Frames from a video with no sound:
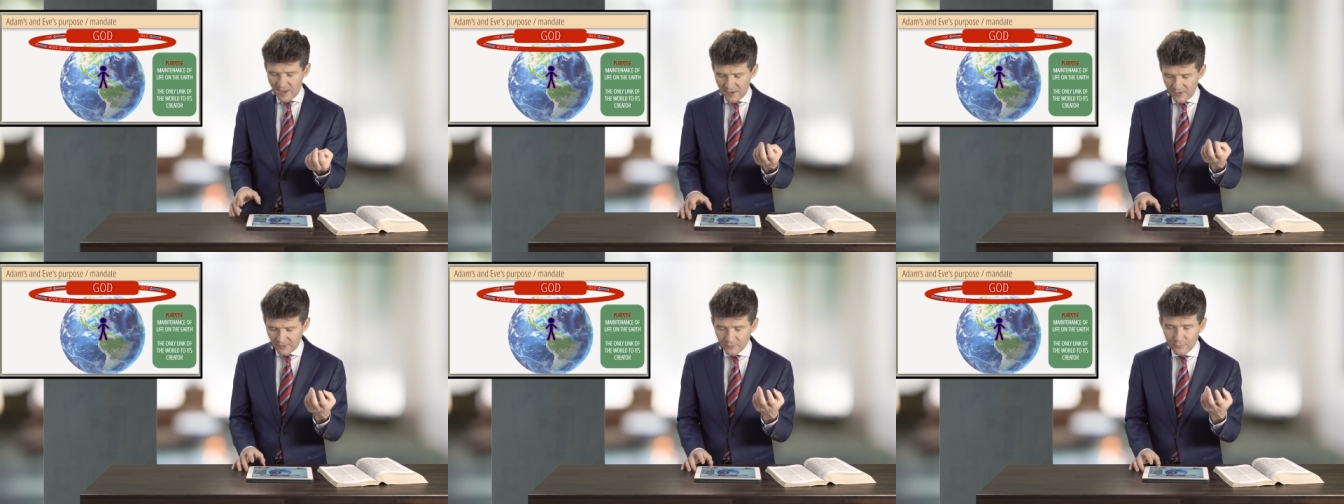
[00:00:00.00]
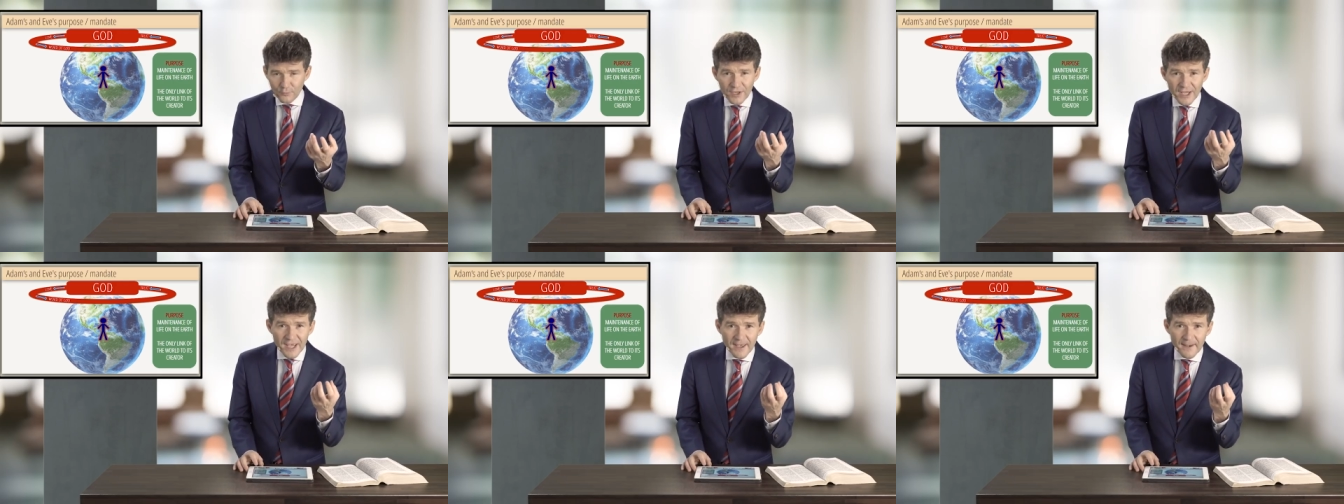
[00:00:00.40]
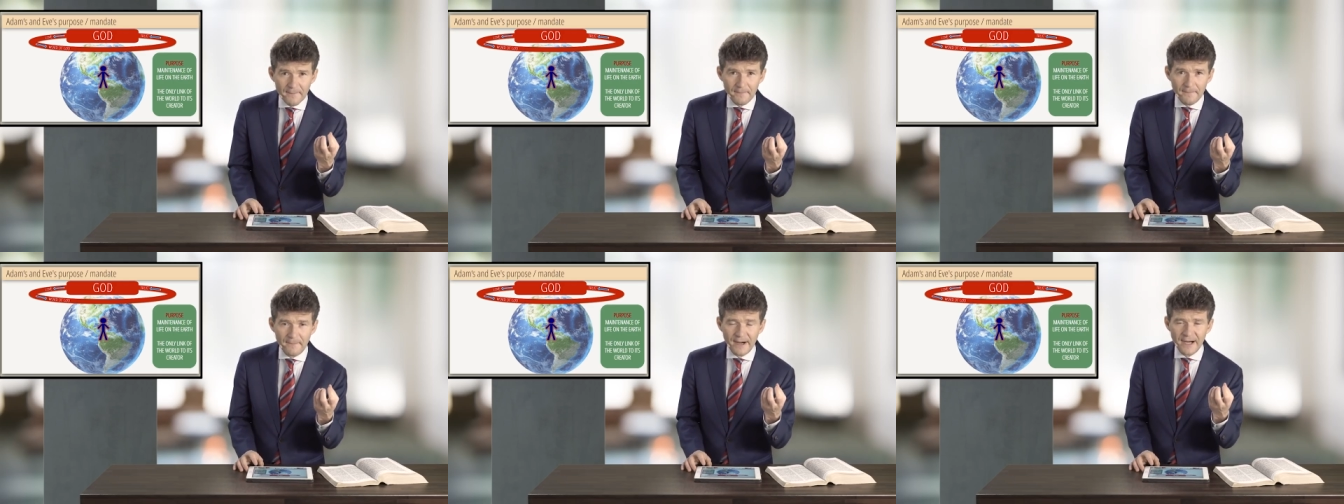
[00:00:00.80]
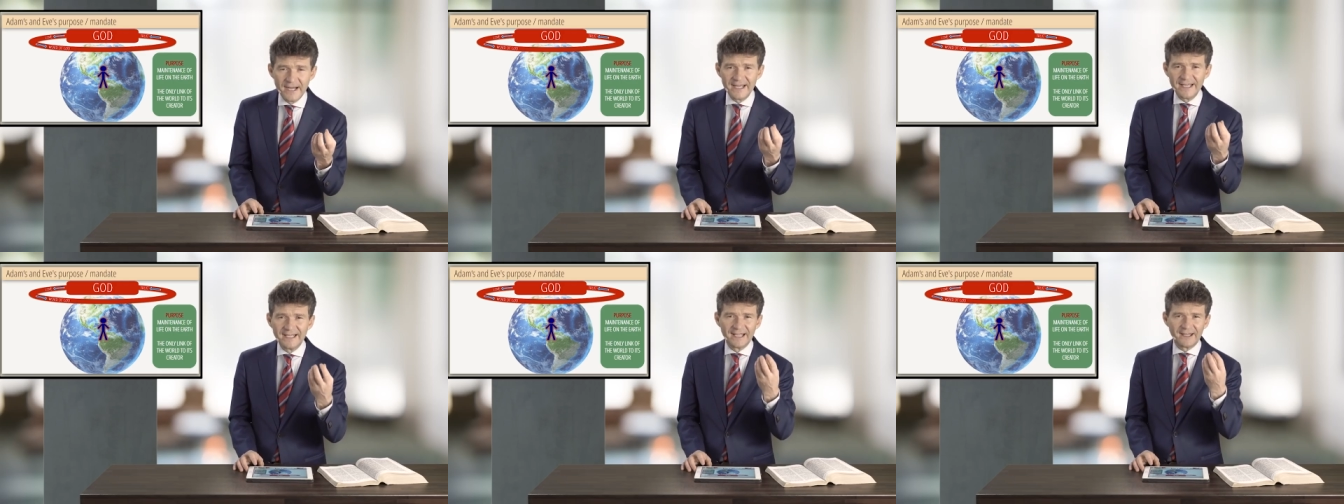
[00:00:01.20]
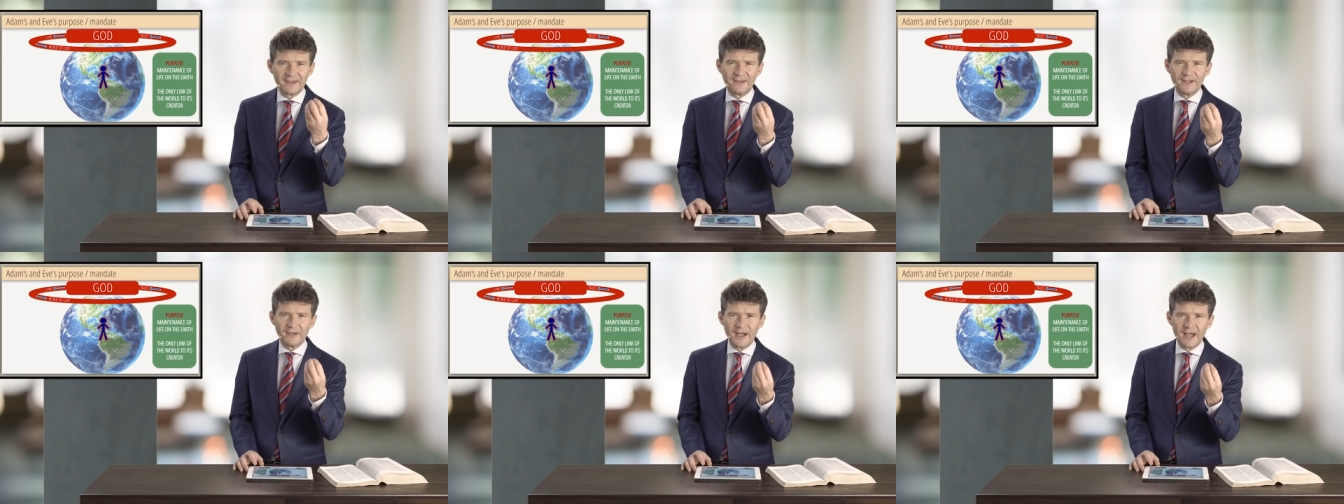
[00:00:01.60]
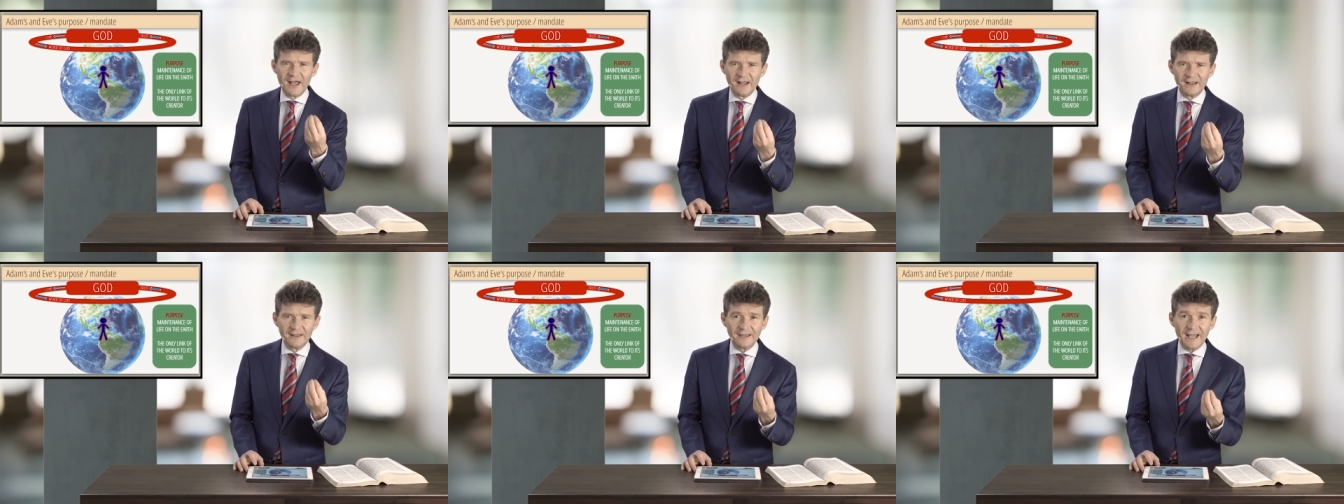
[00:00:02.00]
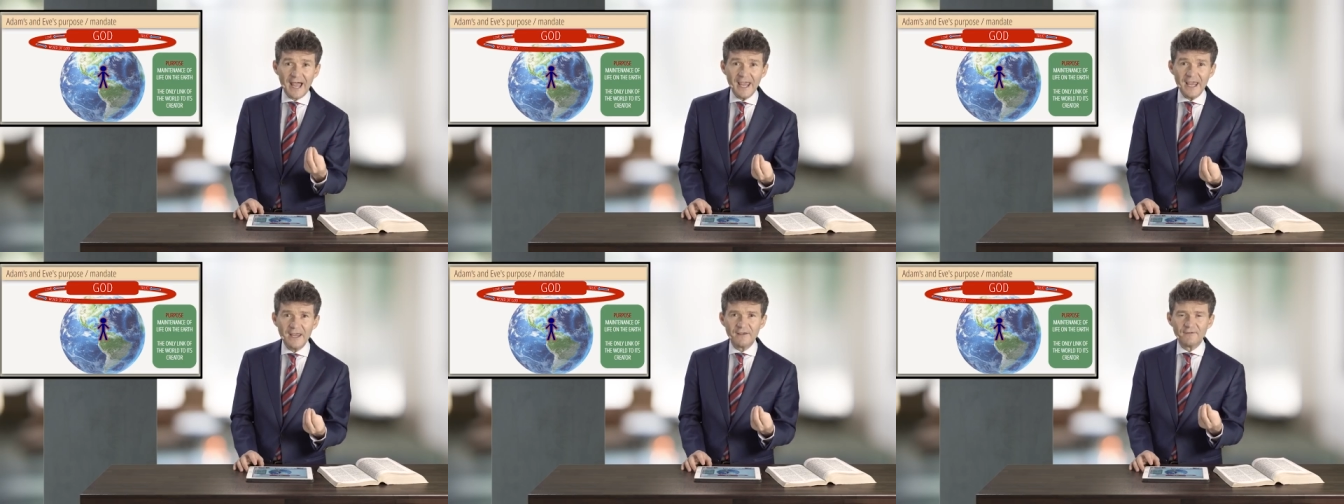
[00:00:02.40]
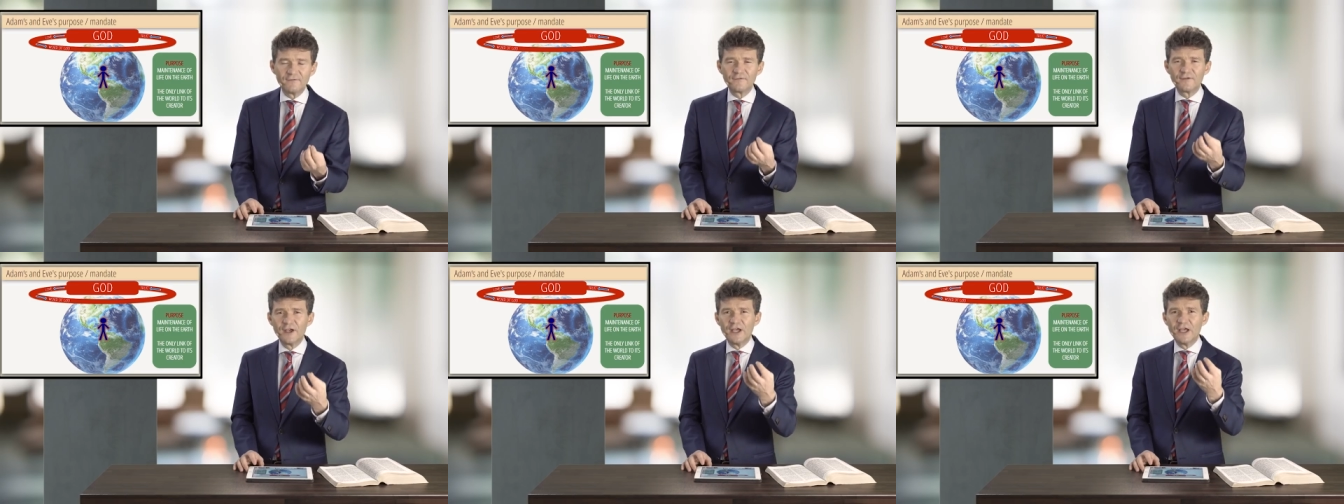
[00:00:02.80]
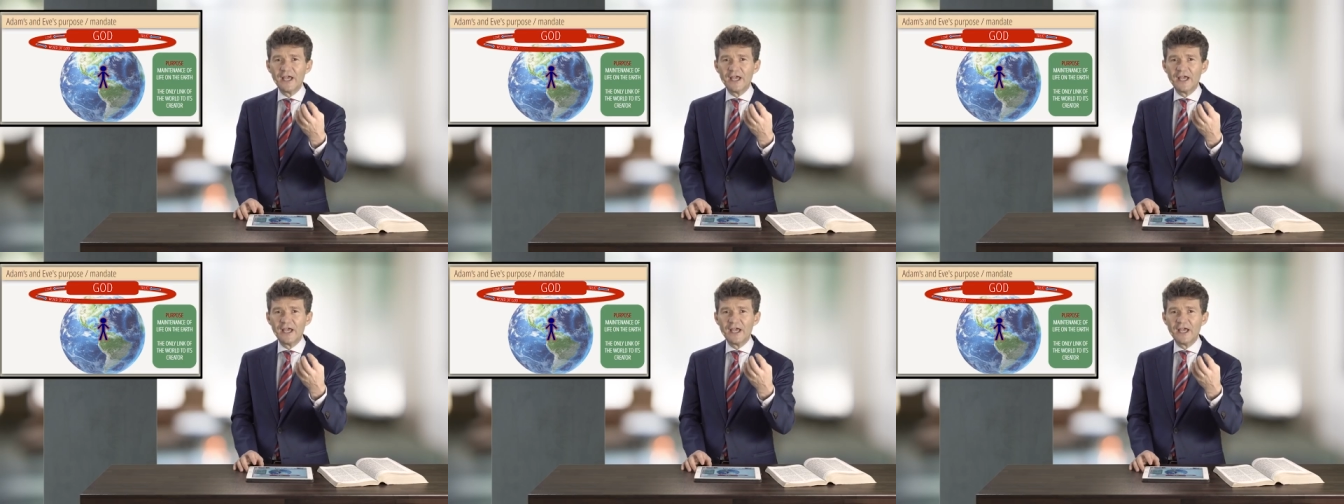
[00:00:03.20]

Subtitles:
Through him, the life